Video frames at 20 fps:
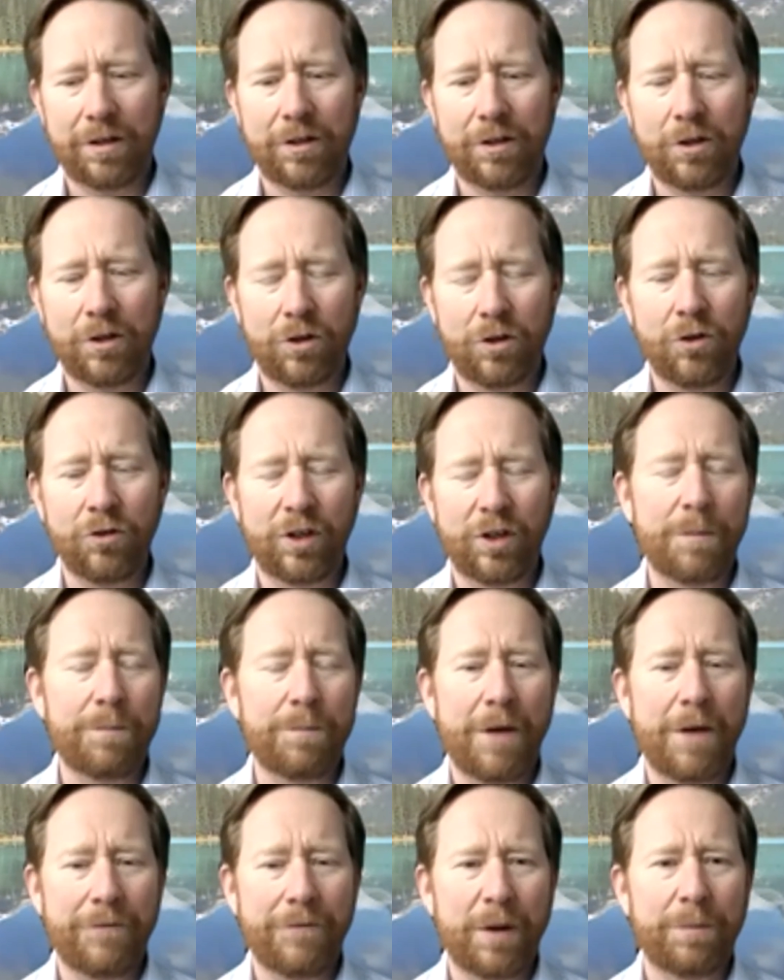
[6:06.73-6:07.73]
using a
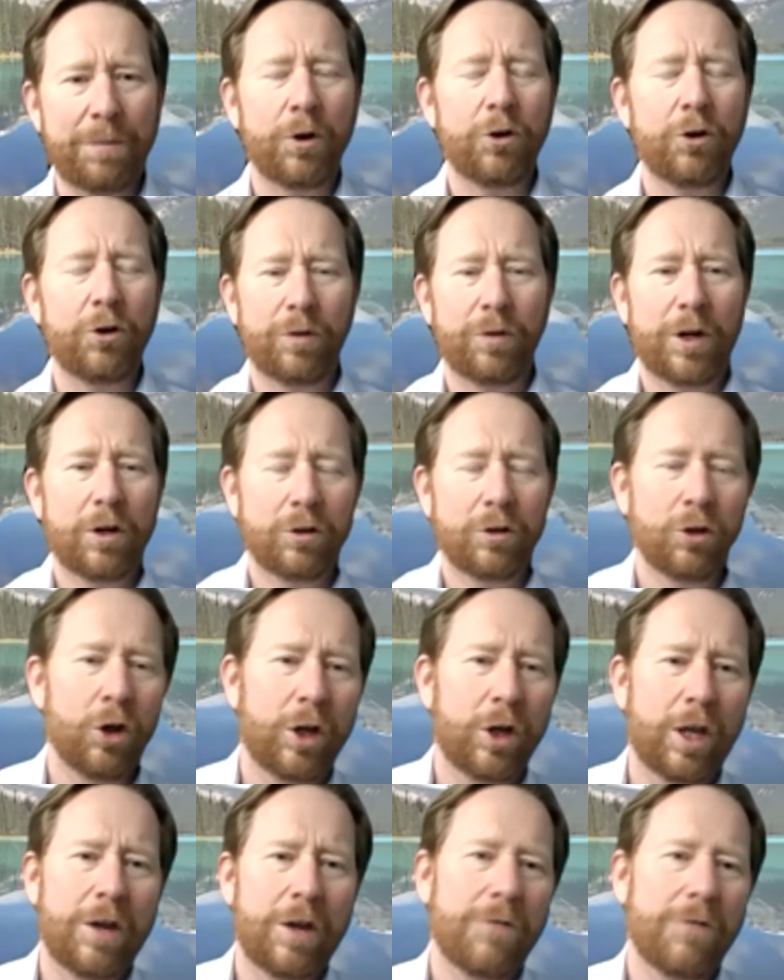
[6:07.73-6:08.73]
Buffett approach, where you're
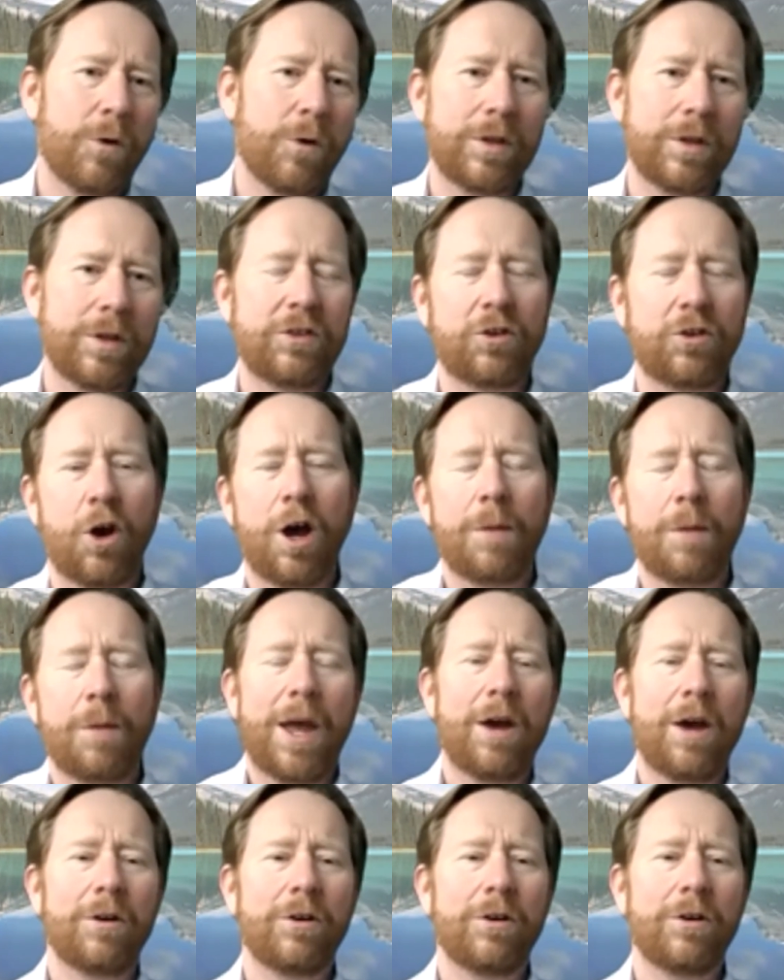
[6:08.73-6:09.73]
looking for these
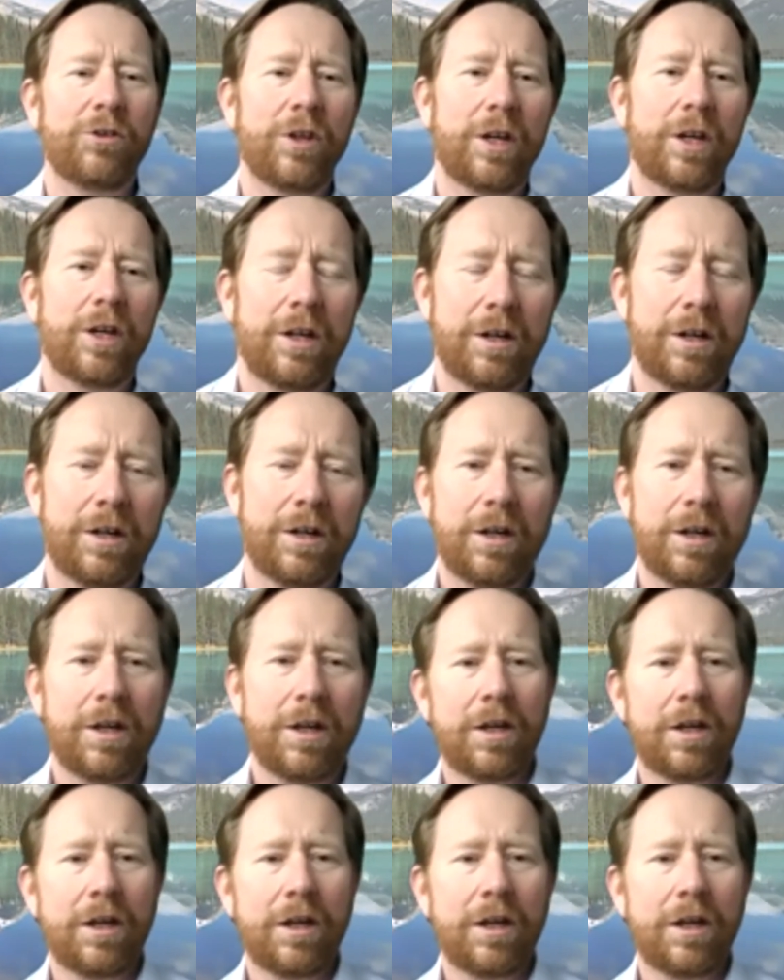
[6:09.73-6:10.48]
compounders that can,